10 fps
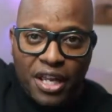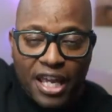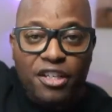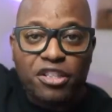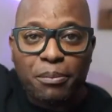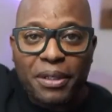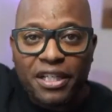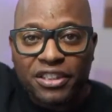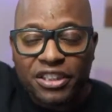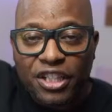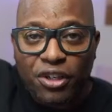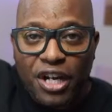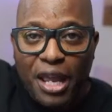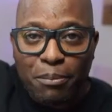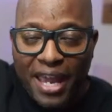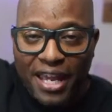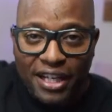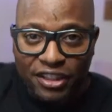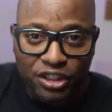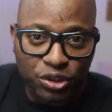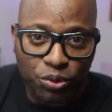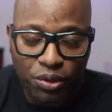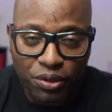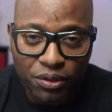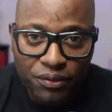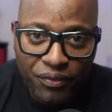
it used to be considered a panic disorder.